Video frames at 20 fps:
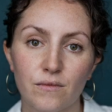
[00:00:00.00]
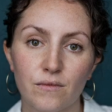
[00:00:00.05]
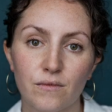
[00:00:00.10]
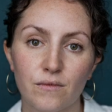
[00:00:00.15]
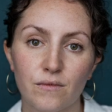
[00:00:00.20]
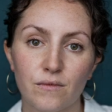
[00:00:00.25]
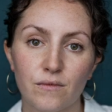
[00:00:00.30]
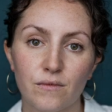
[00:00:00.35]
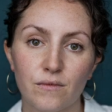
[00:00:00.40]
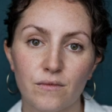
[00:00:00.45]

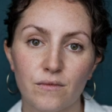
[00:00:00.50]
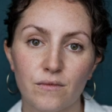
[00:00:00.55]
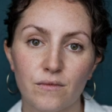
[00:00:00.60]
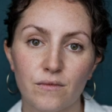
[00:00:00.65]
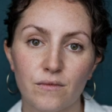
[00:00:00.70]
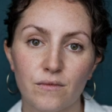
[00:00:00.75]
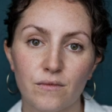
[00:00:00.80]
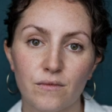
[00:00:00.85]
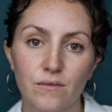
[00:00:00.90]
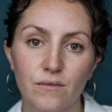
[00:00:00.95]

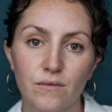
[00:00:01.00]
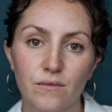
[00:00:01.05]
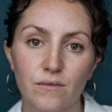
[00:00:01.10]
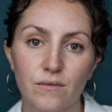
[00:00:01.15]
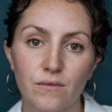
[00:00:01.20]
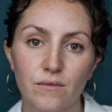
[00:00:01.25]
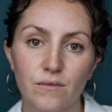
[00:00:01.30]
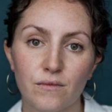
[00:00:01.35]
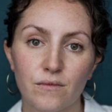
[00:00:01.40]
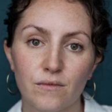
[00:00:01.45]

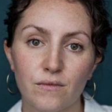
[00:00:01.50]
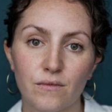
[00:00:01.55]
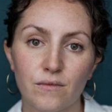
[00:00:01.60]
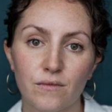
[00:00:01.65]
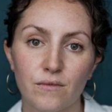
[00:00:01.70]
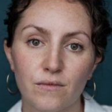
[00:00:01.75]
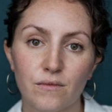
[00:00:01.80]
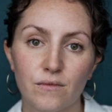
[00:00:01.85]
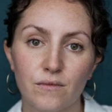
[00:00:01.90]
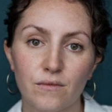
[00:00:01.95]

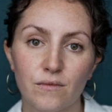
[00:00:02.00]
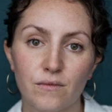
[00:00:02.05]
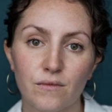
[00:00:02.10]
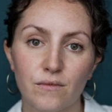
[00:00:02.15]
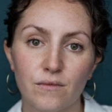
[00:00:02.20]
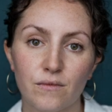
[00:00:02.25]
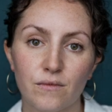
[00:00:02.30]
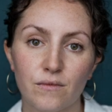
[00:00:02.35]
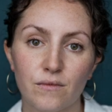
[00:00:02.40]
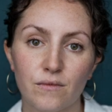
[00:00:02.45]

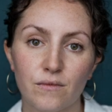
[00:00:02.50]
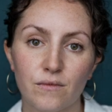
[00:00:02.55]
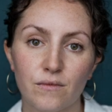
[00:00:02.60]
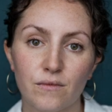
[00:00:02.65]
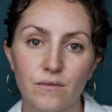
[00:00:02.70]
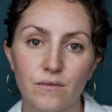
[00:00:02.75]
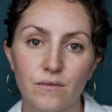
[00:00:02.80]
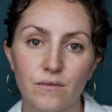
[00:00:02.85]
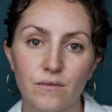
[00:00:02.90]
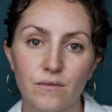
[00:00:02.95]

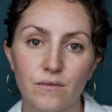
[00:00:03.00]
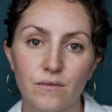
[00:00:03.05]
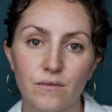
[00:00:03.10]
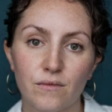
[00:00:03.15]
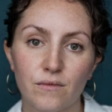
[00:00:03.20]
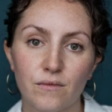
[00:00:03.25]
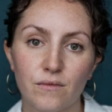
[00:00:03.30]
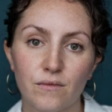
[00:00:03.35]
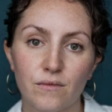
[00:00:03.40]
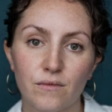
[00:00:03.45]

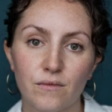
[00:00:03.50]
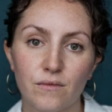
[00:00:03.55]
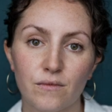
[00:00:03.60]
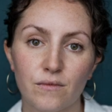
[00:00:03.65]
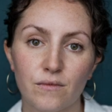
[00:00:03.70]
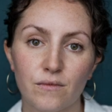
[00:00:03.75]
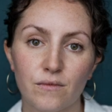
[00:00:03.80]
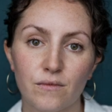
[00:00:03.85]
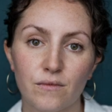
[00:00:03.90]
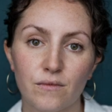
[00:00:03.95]

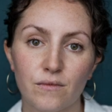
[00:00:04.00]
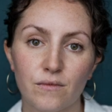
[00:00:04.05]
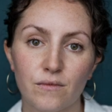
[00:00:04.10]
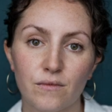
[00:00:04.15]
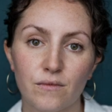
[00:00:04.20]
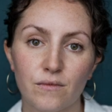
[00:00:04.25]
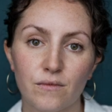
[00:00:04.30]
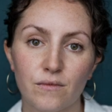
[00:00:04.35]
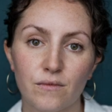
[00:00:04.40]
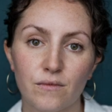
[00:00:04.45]

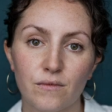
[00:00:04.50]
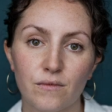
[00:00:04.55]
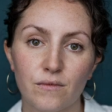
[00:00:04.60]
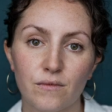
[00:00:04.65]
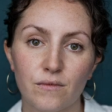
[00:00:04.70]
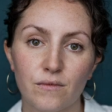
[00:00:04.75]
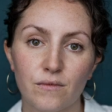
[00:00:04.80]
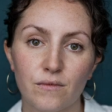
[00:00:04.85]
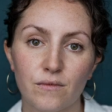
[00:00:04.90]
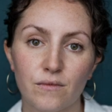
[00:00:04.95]

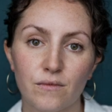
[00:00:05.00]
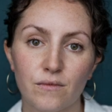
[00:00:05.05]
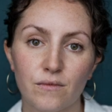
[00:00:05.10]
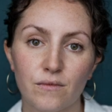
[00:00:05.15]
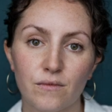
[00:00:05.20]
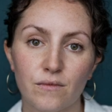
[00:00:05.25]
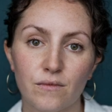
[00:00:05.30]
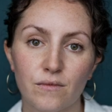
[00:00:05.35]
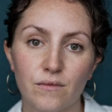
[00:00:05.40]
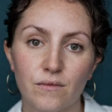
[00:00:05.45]

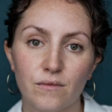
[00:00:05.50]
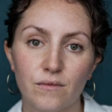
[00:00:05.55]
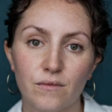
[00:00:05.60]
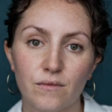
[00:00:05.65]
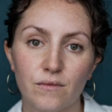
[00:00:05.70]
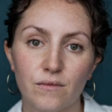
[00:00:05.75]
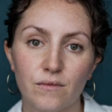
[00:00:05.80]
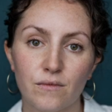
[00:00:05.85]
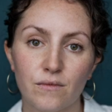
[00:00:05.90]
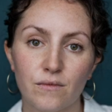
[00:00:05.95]

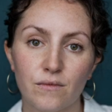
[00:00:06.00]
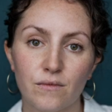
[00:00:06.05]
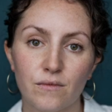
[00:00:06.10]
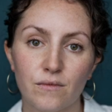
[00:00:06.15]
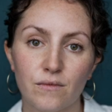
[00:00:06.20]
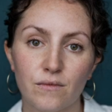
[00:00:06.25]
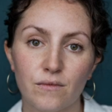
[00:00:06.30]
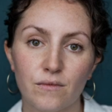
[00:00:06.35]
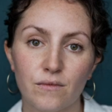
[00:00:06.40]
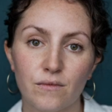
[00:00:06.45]

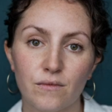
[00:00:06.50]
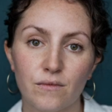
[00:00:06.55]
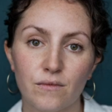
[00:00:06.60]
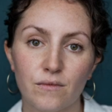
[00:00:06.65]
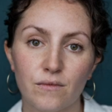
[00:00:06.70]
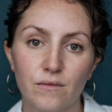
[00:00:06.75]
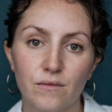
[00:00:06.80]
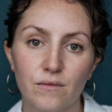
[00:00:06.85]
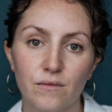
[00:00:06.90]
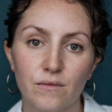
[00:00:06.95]

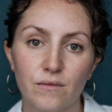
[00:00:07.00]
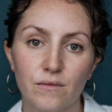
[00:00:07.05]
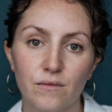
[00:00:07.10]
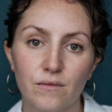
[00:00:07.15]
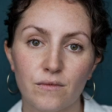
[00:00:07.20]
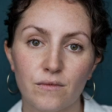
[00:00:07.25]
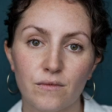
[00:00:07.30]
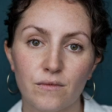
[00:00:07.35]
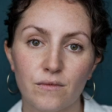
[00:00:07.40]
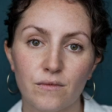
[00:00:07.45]

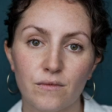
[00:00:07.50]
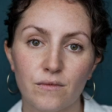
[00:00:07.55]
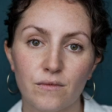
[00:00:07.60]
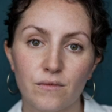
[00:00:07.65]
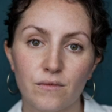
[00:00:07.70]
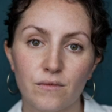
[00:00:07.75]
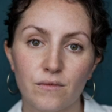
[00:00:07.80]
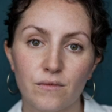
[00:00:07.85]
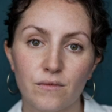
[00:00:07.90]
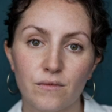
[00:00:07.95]
[no speech]